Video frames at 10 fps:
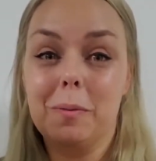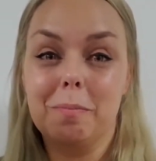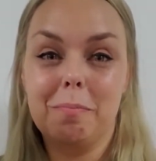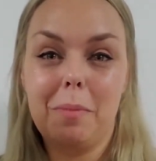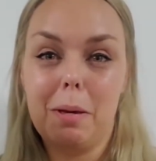
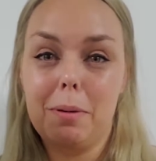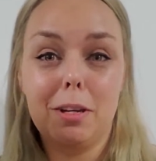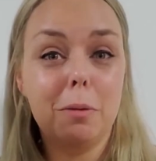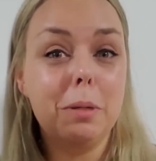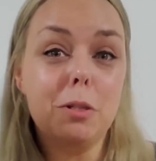maybe
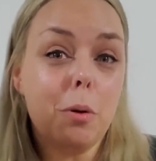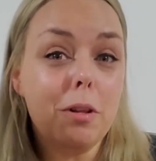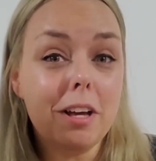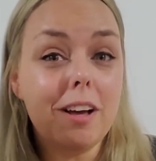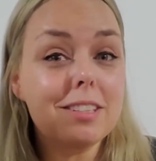it'll be
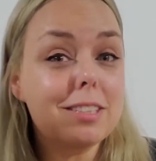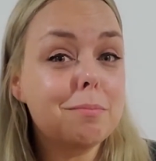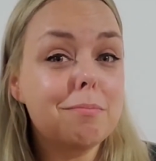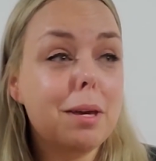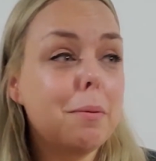totally
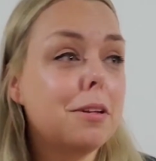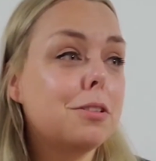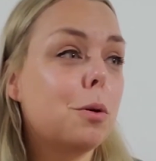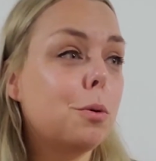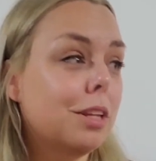awesome, maybe it'll
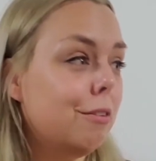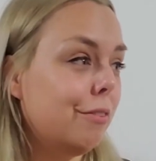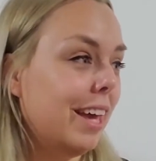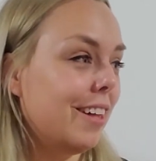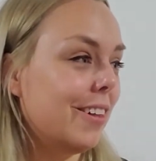totally
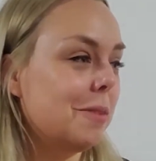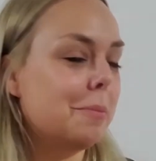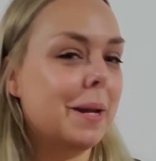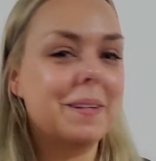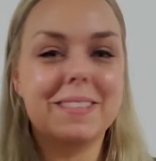fail,
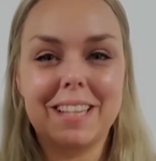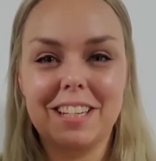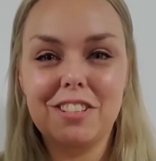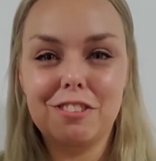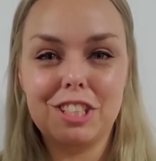but I decided
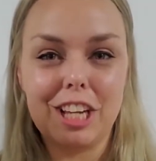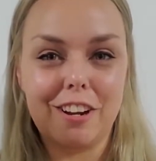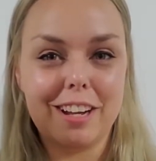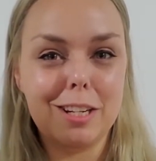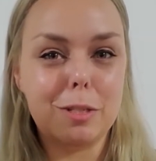to share
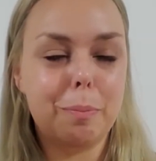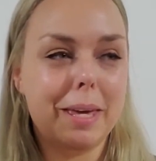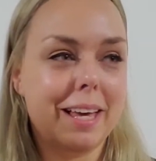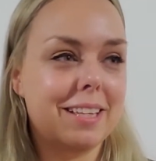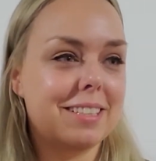it
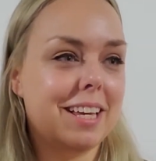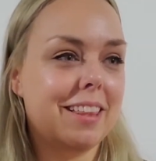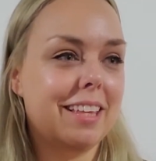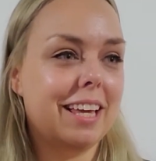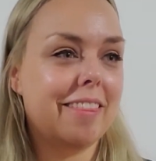because I
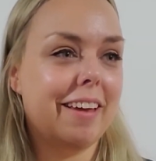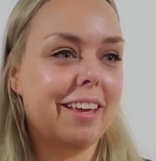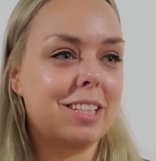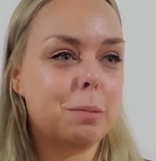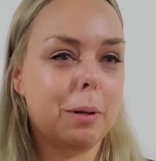think that
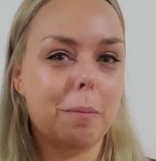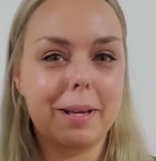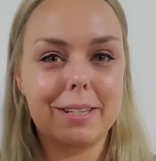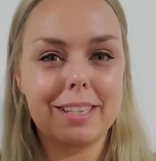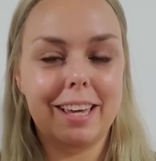
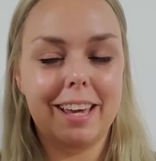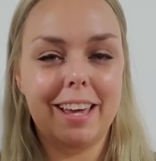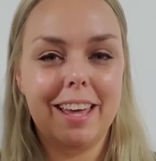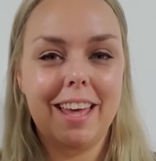experimenting